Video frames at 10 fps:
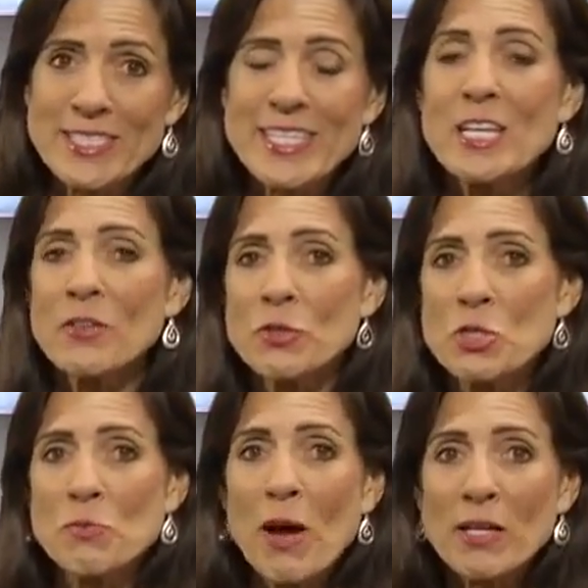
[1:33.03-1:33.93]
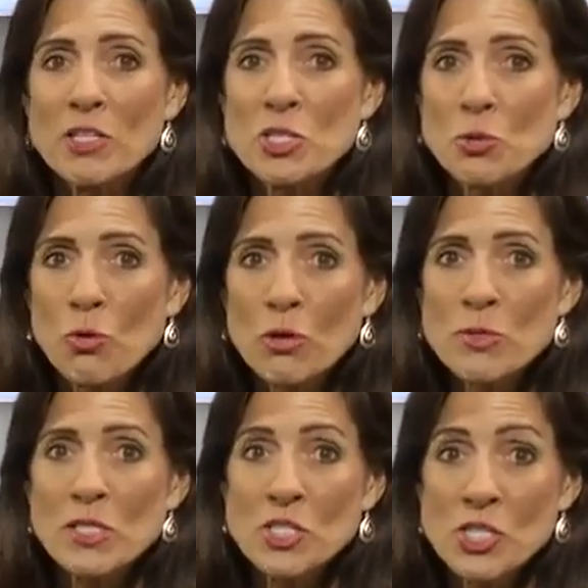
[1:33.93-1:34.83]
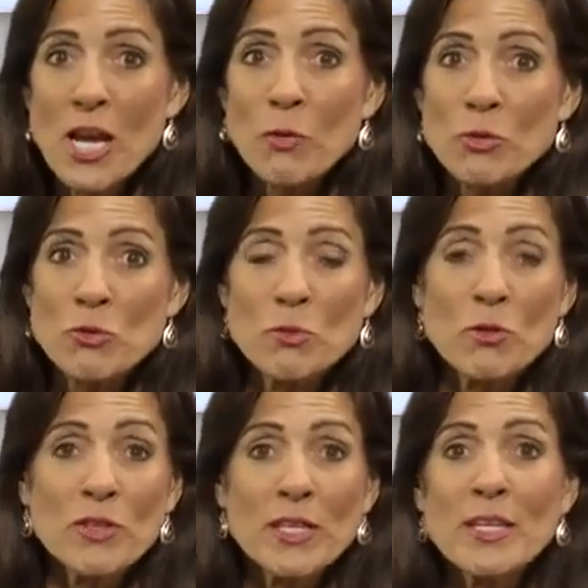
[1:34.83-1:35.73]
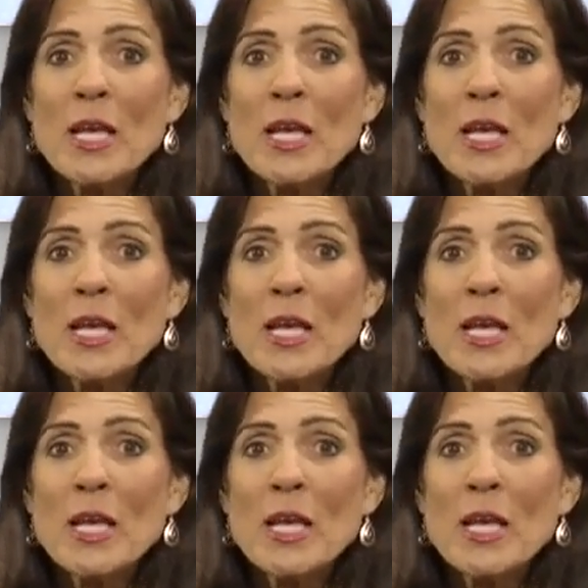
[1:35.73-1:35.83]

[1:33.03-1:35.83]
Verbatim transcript: A few spotty storms and showers will move in,